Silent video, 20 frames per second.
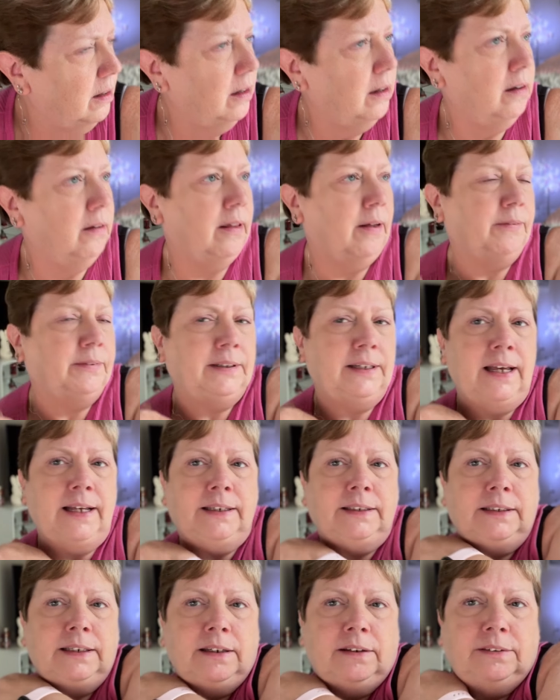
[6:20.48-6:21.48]
Well, that's the
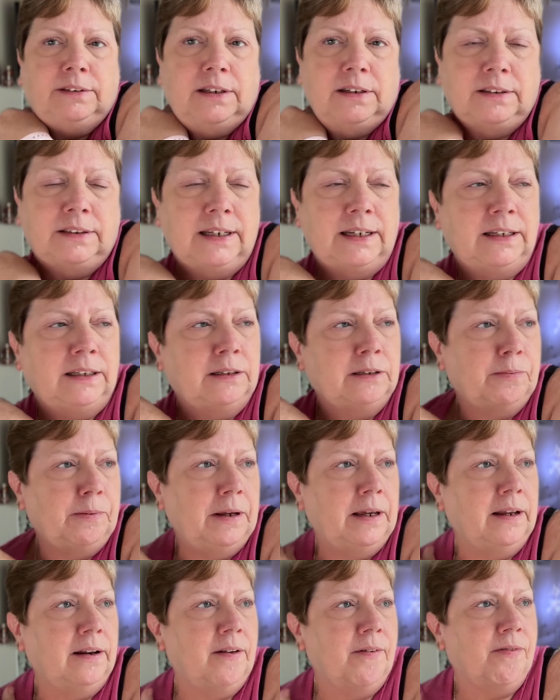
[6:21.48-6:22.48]
AC. I was going to say,
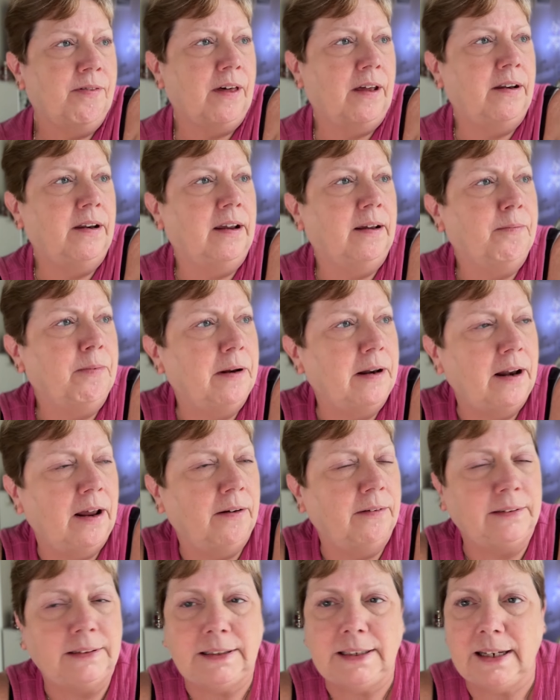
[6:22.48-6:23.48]
speaking of thunder, but no,
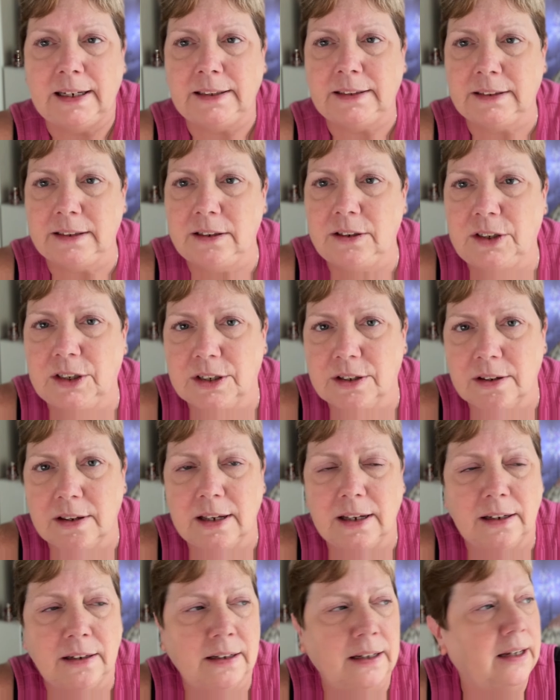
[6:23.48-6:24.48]
it's the AC just
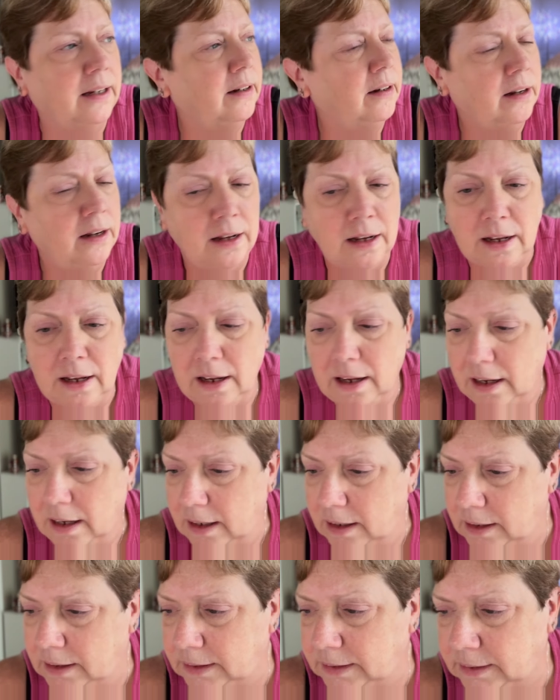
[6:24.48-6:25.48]
kicked in.
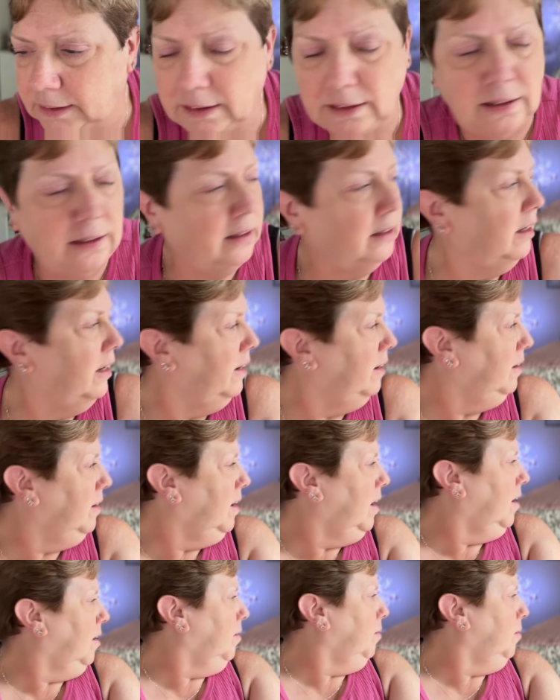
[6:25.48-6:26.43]
It is still, I don't know.